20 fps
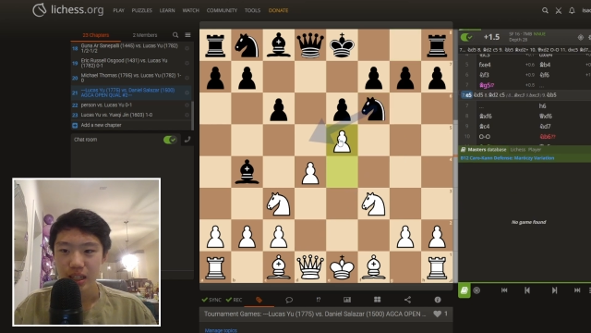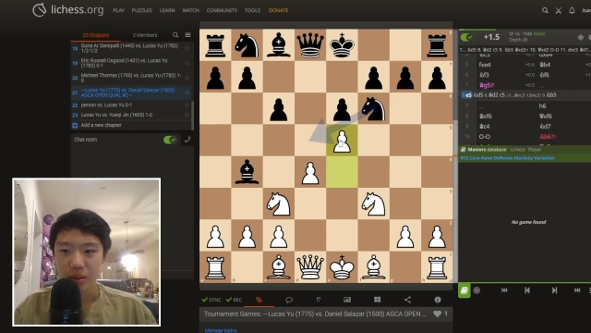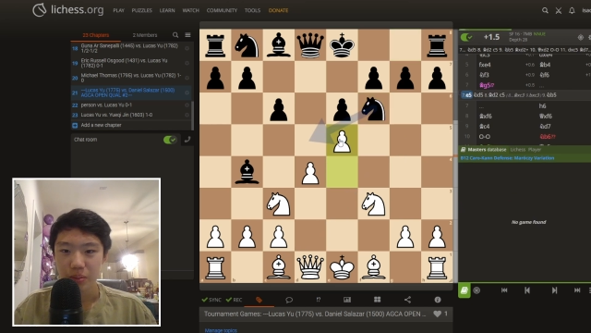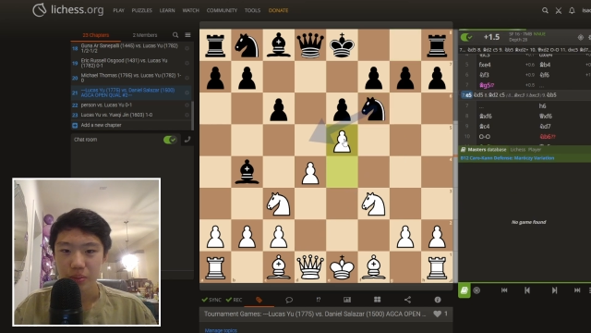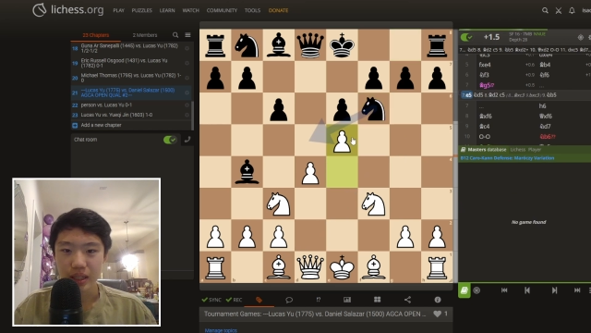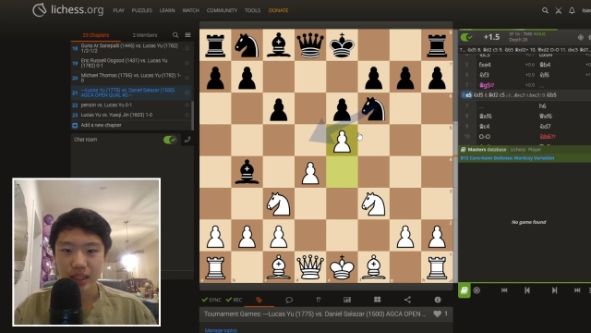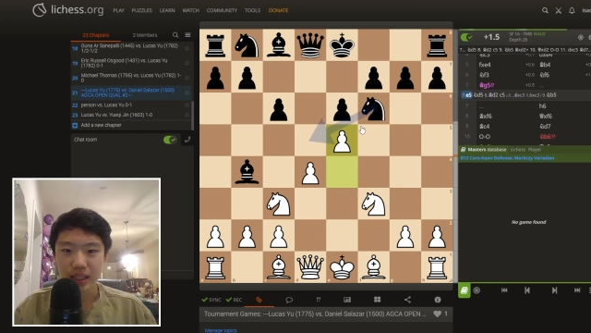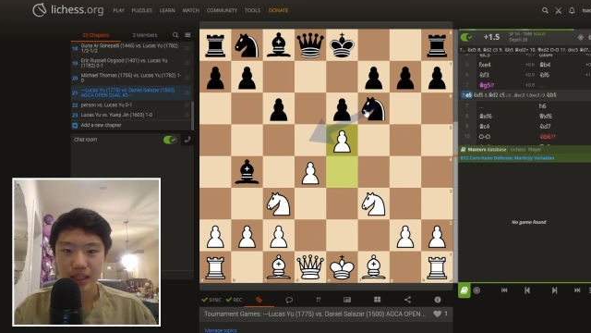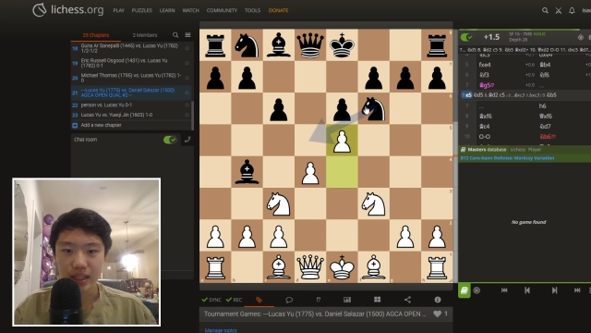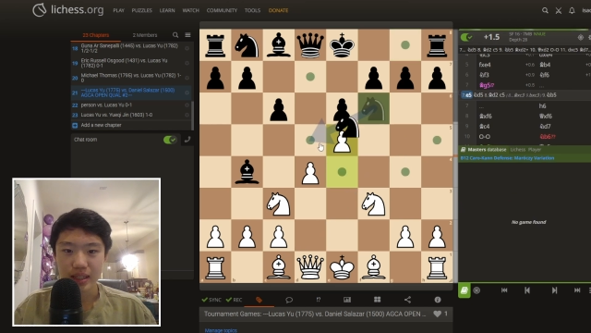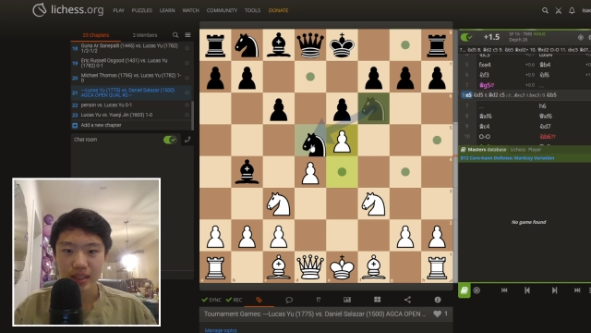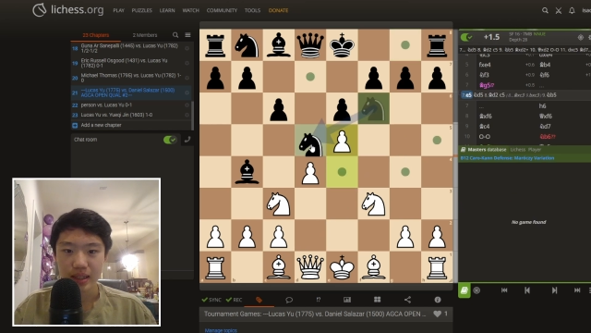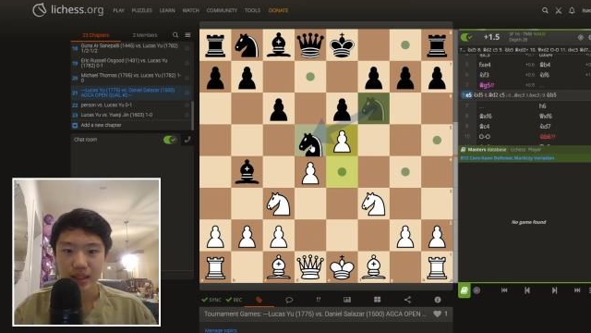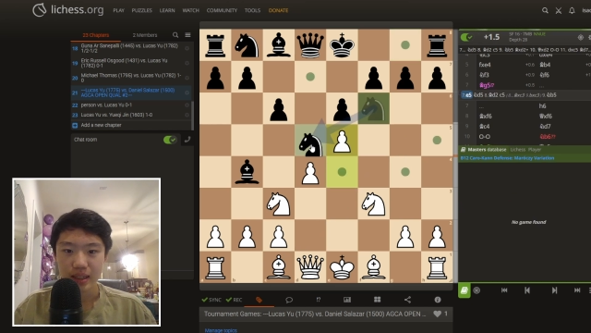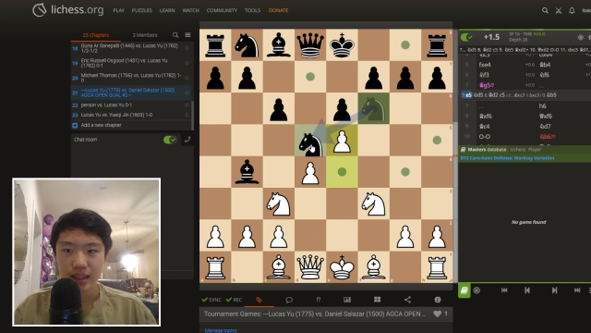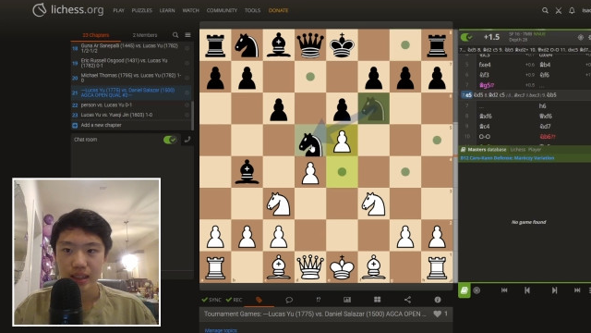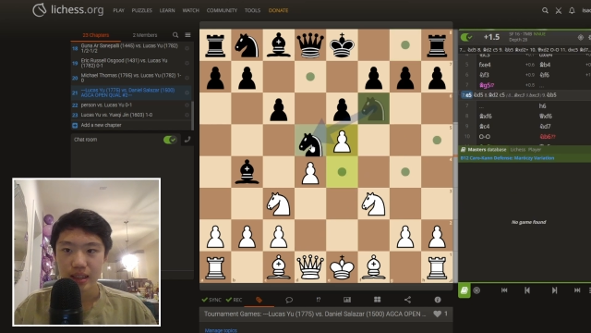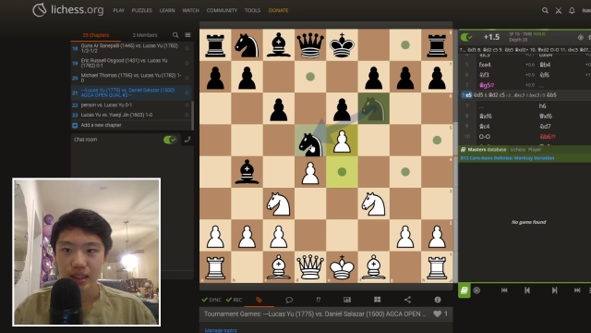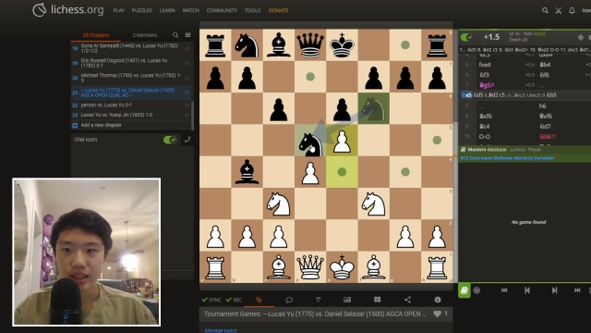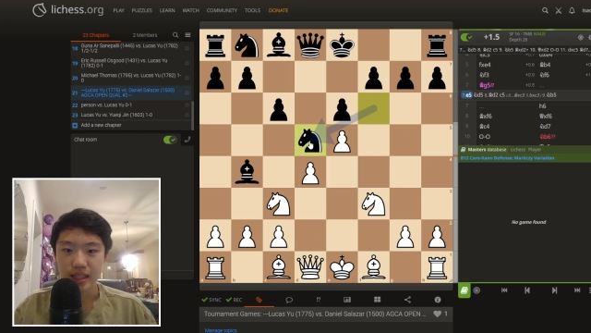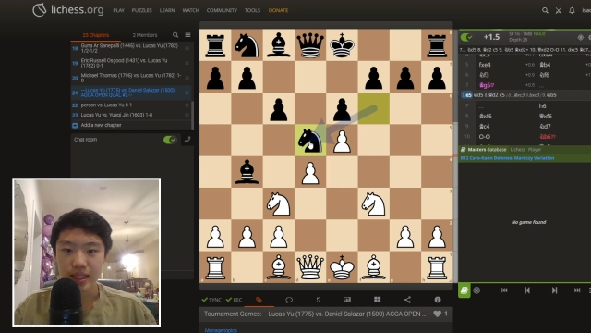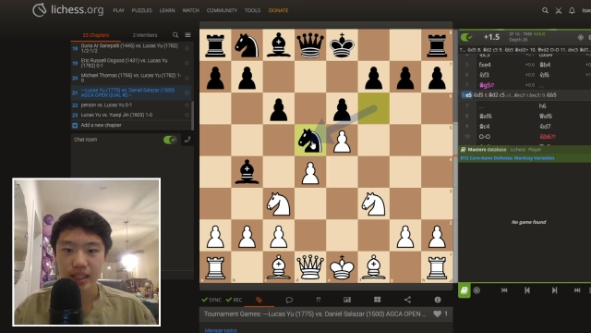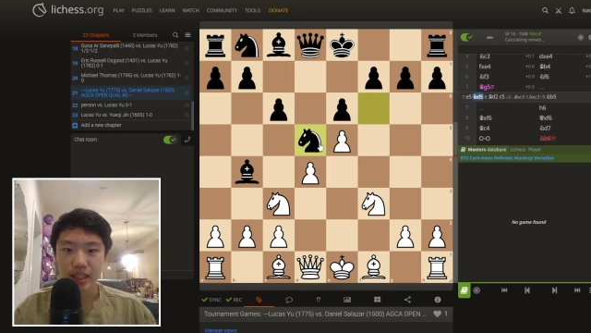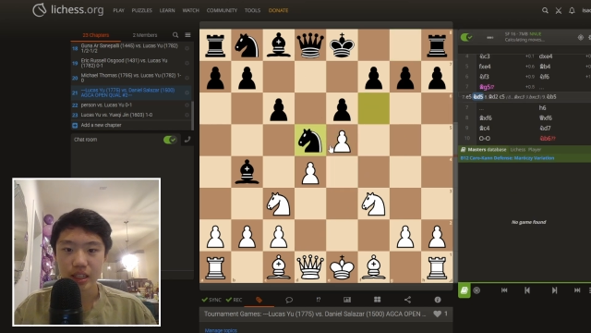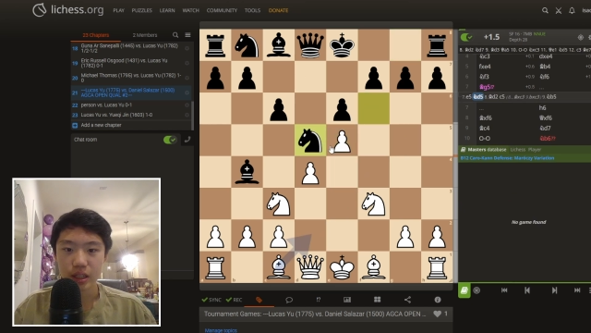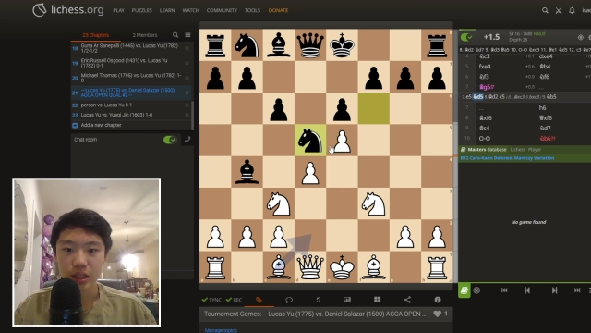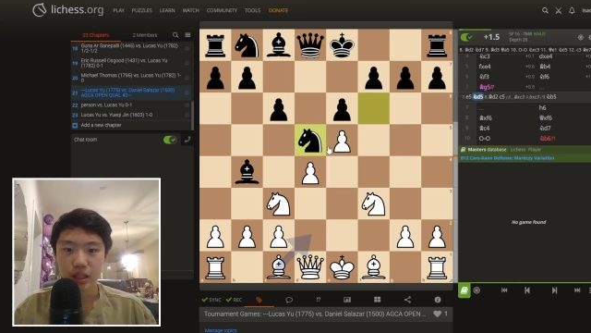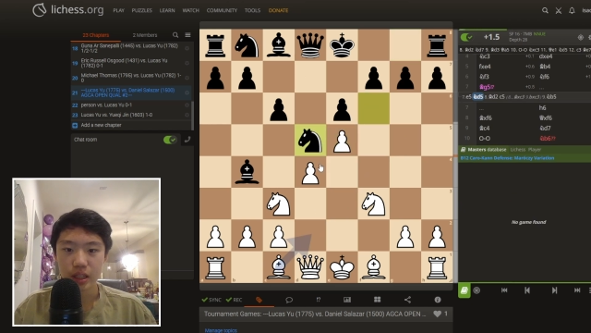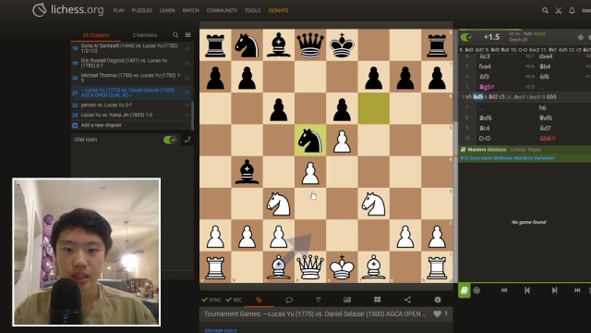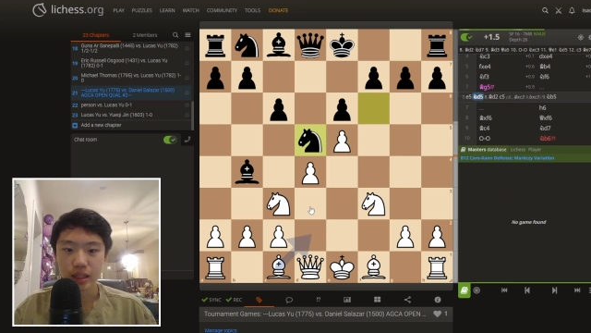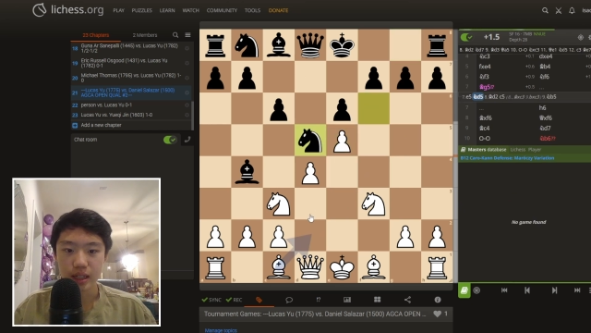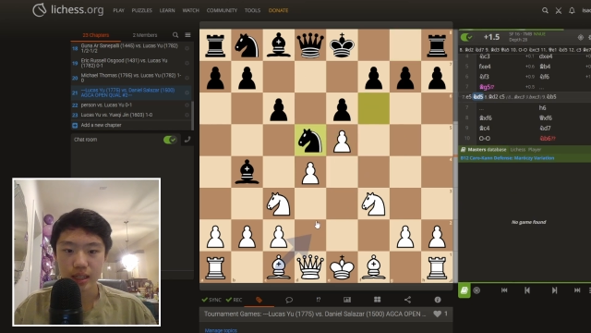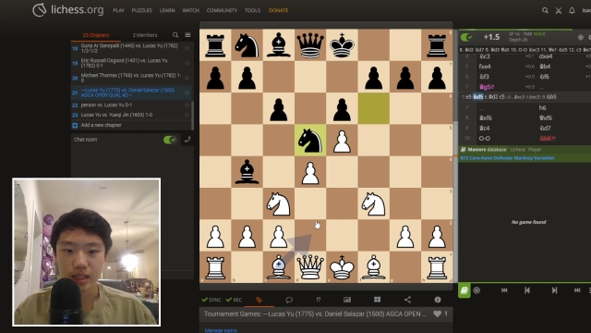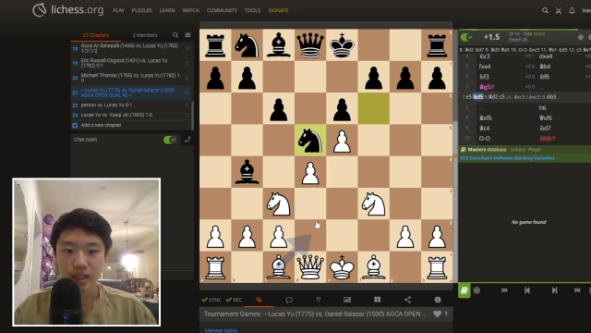because let's say he does